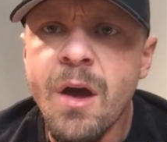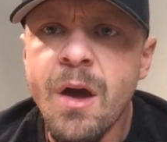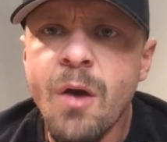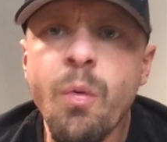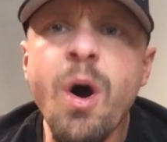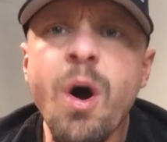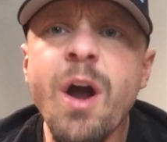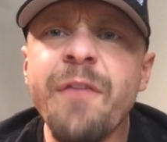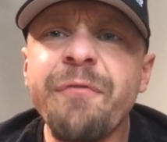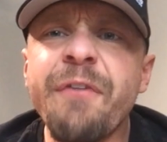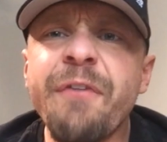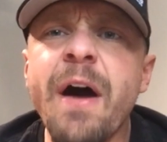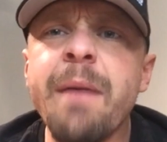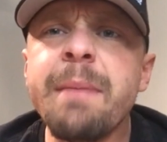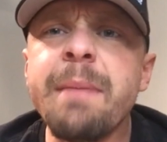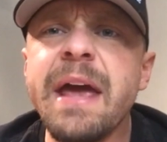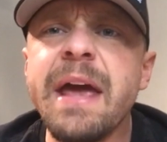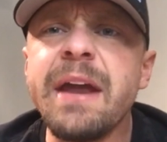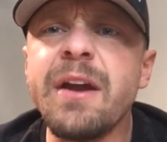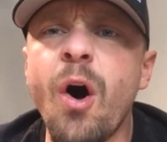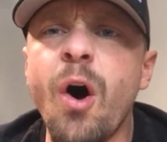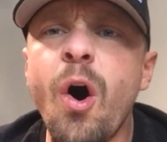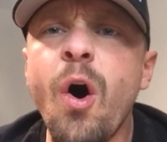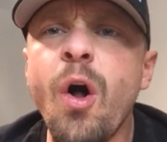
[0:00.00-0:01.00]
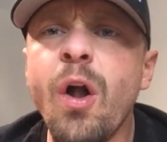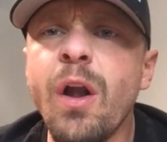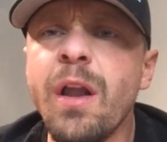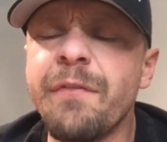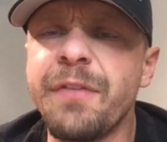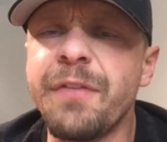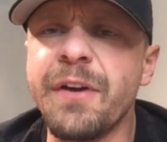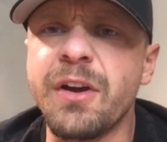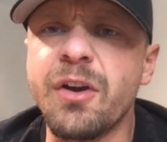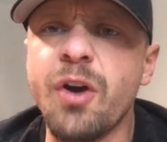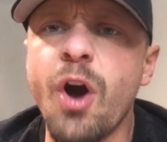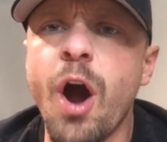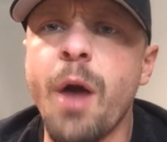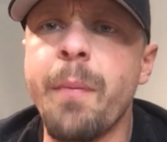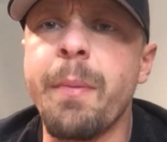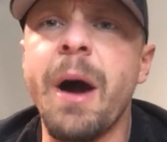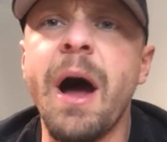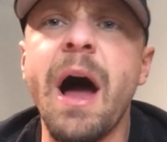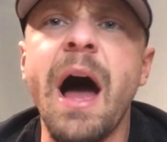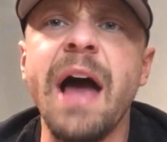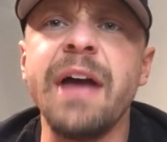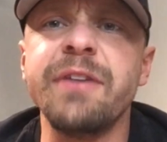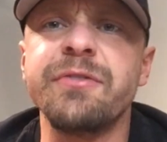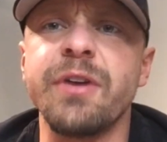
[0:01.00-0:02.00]
What if I made all of the
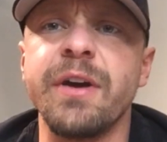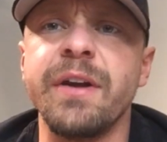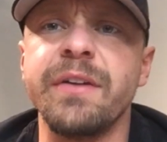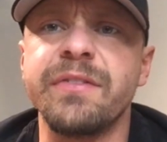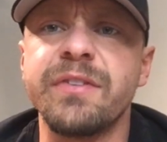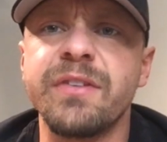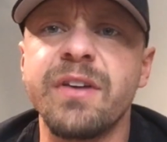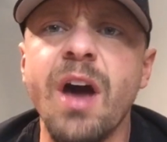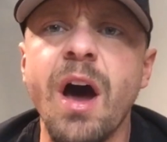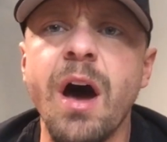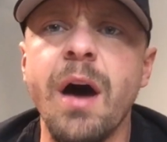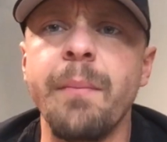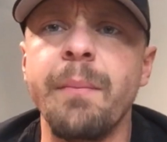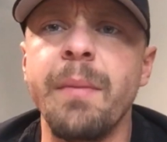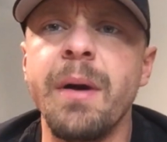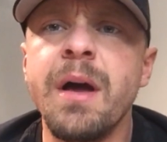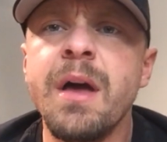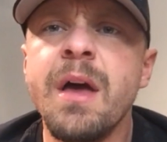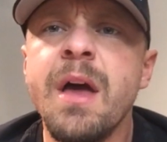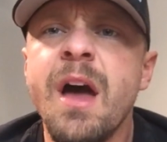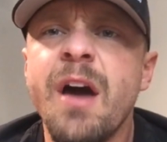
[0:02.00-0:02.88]
carbohydrates come